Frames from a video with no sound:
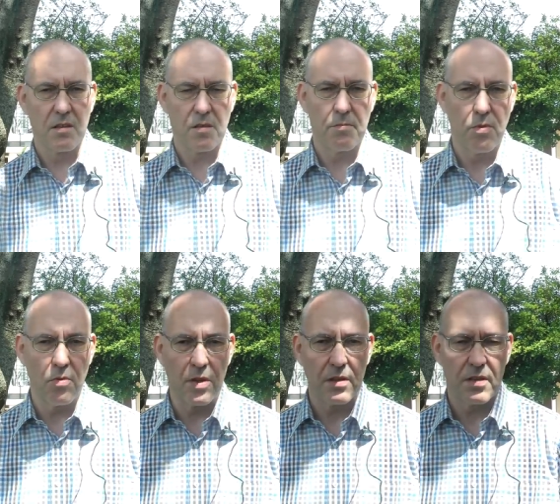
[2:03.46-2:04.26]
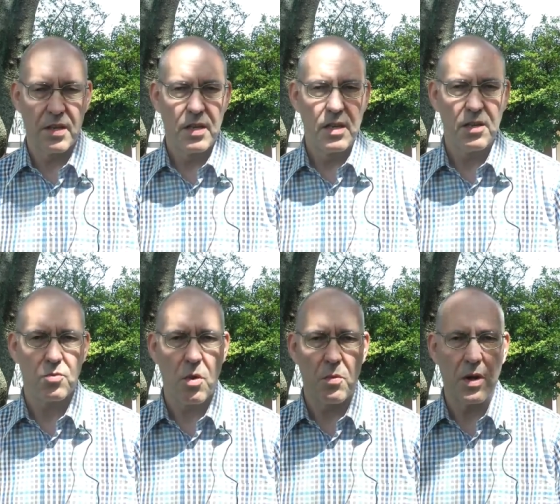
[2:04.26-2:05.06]
component
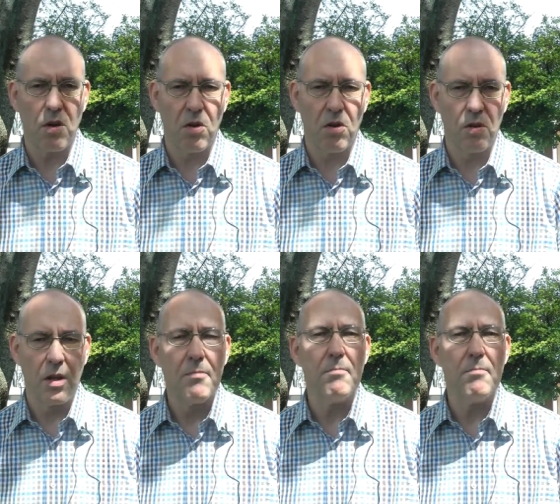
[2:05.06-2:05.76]
is what we call